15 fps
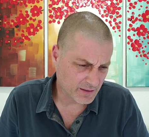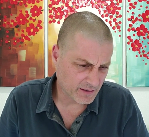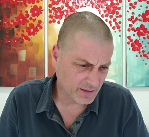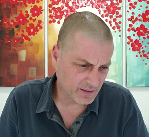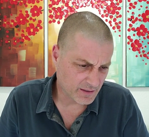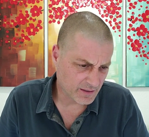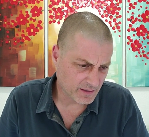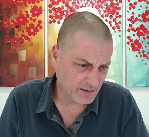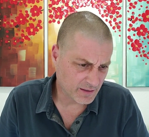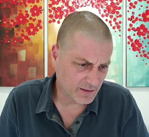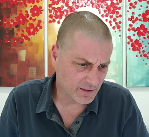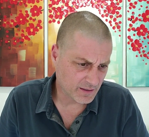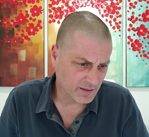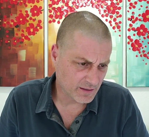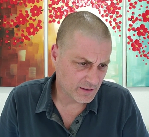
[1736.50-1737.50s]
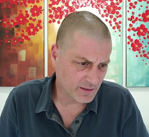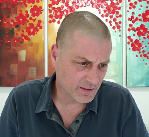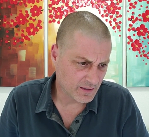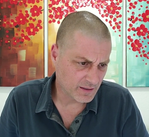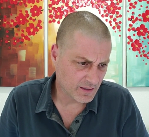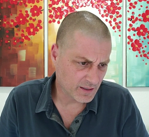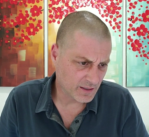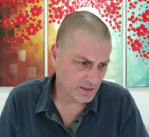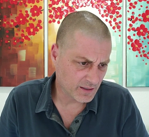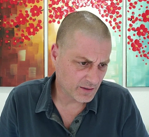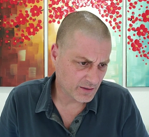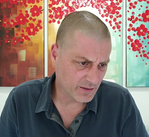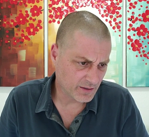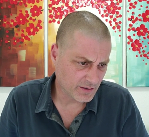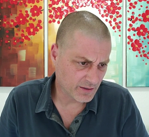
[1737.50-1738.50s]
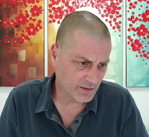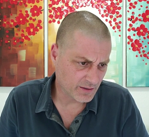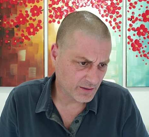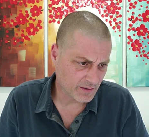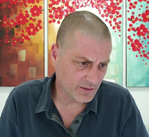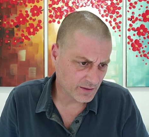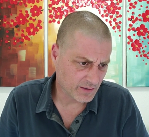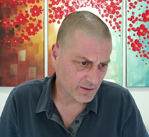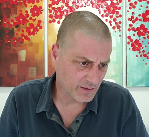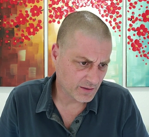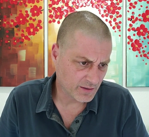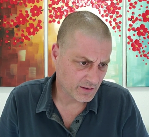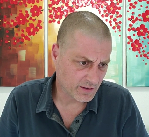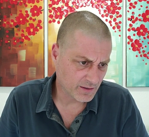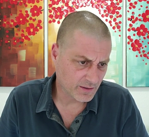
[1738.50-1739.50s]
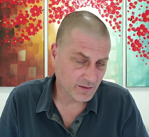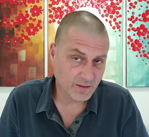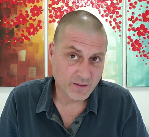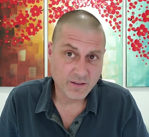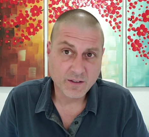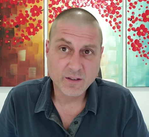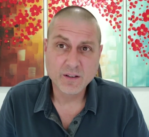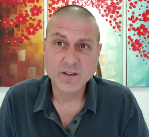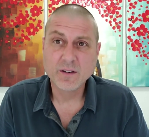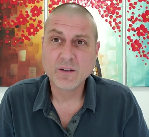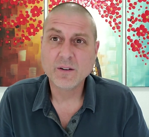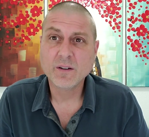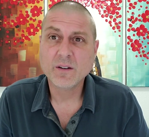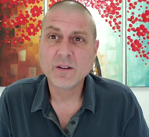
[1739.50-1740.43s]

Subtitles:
Nobody speaks.